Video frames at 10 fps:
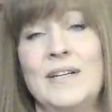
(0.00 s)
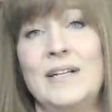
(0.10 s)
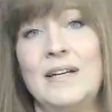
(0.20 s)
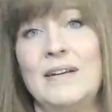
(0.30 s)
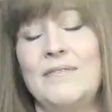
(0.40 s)

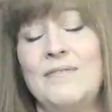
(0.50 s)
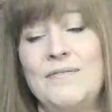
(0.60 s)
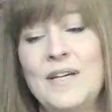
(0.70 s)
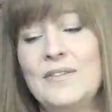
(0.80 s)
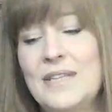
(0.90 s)
and I
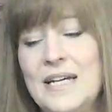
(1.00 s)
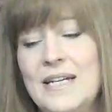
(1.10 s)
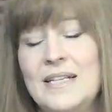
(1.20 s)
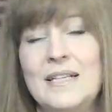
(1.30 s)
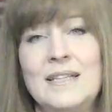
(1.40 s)
felt
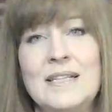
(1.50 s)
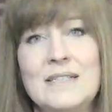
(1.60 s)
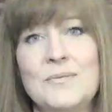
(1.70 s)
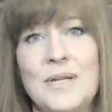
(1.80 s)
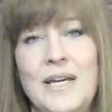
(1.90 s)
that and
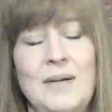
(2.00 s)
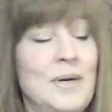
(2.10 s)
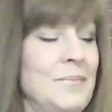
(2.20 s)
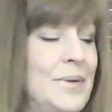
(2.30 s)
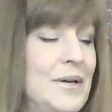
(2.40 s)
that's what came
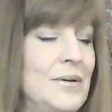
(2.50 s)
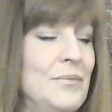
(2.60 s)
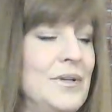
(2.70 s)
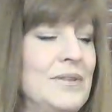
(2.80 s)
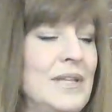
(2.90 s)
up here
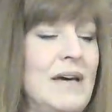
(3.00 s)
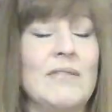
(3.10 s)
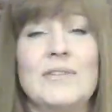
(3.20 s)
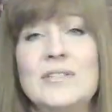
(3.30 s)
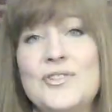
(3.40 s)
with the
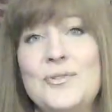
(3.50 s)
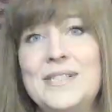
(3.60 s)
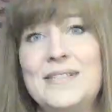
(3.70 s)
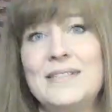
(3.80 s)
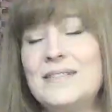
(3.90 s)
healthy
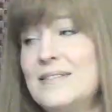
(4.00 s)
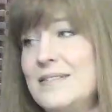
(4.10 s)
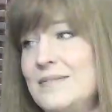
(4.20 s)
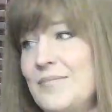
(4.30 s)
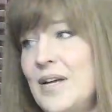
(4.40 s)

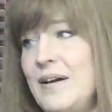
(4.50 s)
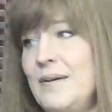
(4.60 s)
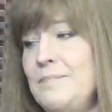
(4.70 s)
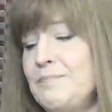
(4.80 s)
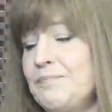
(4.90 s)
choices, okay?